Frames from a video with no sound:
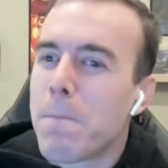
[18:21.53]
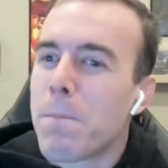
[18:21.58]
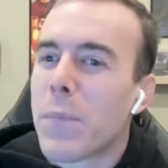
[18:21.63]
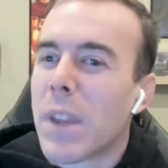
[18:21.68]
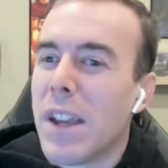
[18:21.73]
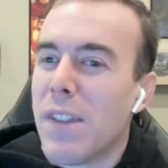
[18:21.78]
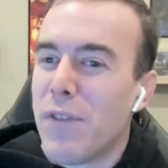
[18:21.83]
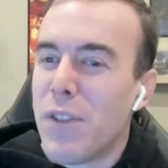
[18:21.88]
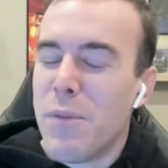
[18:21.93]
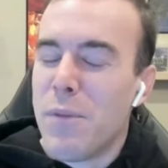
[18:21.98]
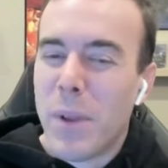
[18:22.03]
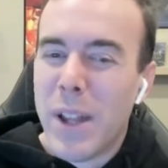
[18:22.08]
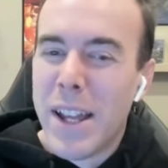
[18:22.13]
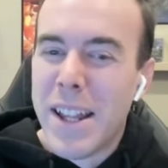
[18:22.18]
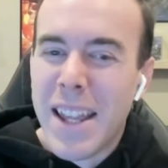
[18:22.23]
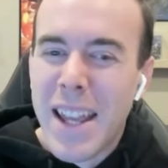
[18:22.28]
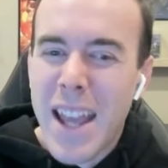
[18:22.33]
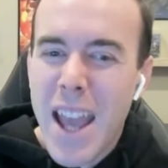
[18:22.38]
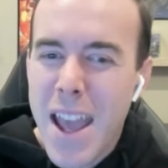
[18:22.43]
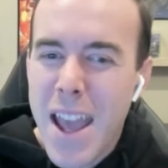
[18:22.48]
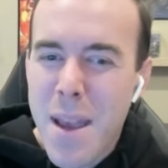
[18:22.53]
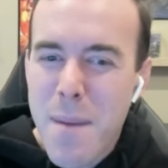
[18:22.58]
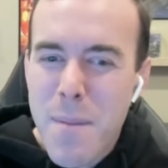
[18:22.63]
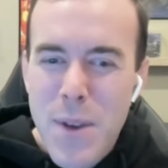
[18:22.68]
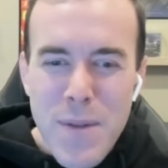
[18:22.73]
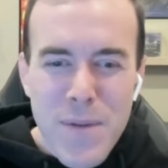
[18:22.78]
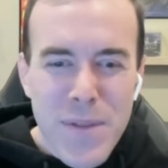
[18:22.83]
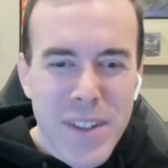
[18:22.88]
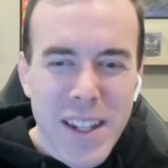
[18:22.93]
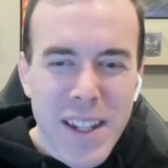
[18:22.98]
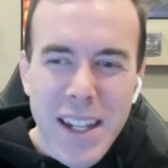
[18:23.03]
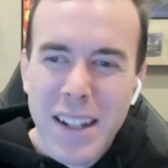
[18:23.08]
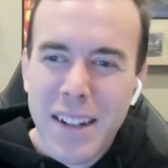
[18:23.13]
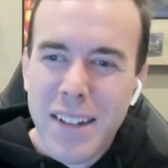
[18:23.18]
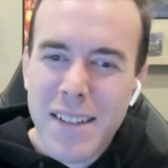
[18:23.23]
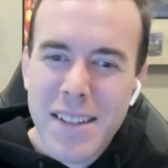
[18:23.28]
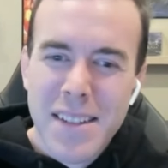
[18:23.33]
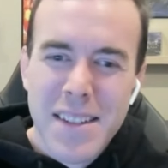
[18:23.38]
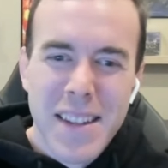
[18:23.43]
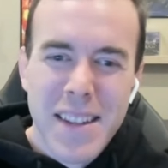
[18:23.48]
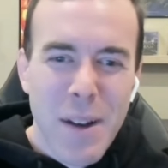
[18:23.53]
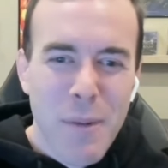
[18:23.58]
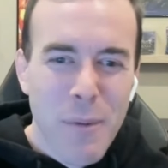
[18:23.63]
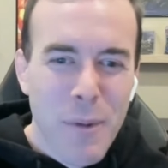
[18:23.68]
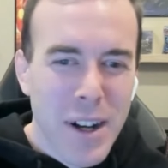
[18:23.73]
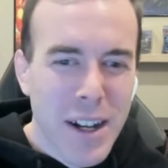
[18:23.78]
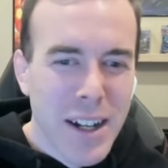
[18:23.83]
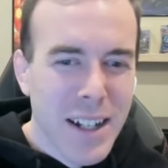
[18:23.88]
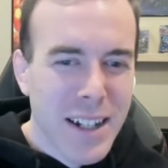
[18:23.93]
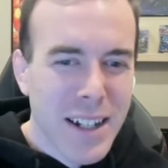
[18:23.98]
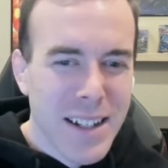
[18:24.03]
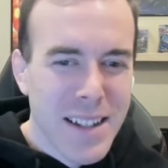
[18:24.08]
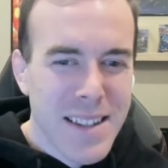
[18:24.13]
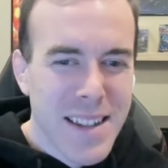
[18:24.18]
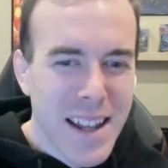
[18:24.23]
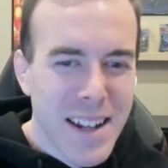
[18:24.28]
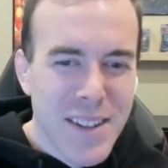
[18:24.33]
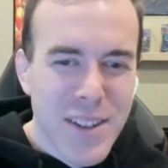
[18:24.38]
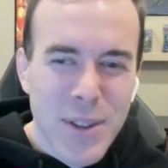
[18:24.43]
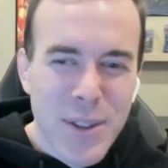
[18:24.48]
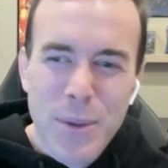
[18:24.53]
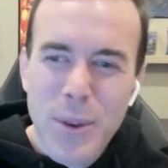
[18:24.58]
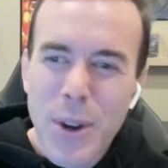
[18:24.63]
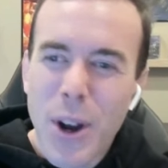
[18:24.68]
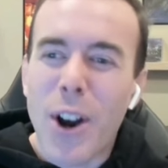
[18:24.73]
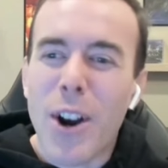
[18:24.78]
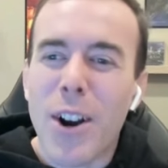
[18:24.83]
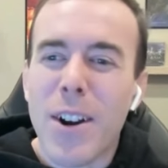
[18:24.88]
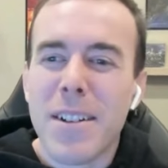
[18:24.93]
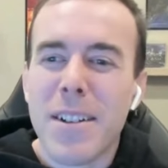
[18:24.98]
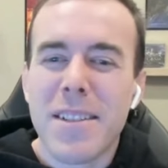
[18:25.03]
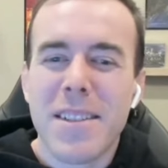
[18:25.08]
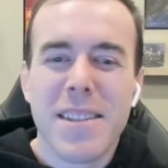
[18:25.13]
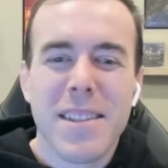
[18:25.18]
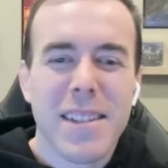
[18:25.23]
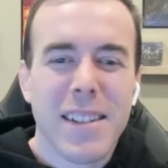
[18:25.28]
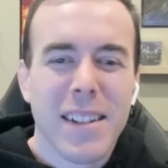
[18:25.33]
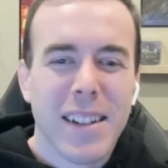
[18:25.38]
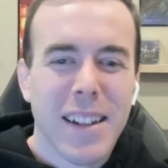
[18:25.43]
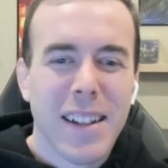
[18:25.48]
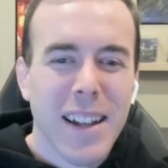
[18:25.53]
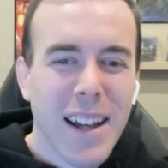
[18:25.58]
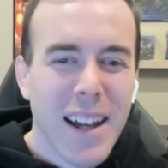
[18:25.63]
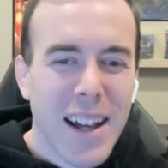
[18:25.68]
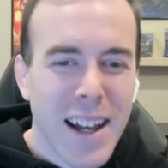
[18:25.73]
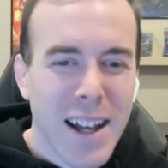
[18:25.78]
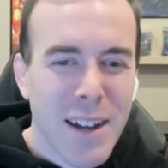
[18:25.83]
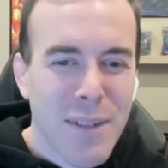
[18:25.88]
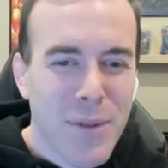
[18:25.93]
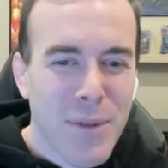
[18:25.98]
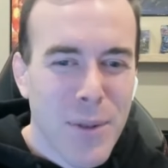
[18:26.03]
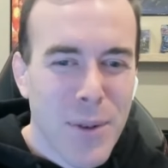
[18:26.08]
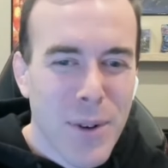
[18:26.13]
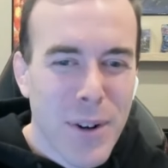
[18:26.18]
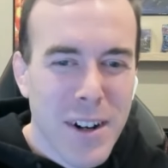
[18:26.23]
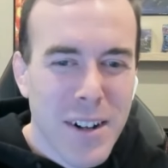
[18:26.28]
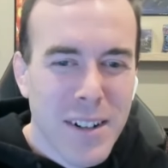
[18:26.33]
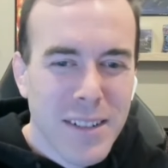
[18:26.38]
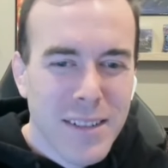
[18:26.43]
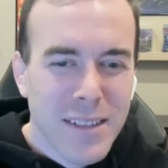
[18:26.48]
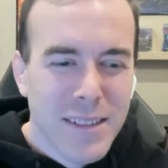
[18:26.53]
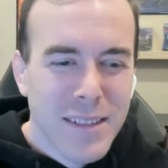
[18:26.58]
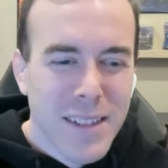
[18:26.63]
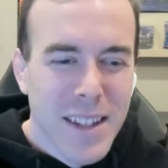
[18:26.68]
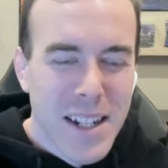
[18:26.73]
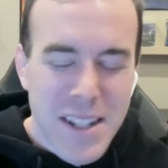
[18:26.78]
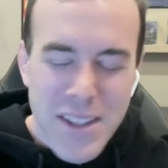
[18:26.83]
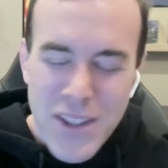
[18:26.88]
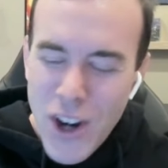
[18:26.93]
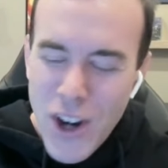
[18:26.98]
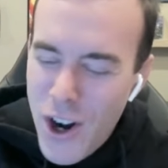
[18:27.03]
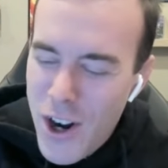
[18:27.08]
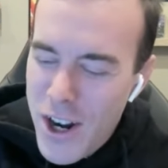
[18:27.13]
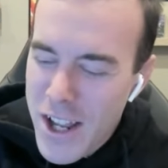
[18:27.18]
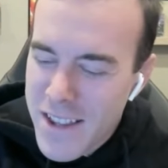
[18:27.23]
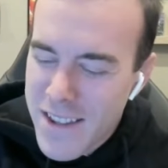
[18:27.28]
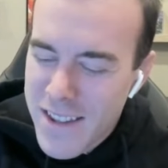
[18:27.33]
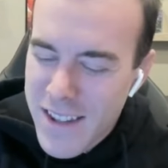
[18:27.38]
If you played the game, you've seen set one and set two cards uh, for the discarded.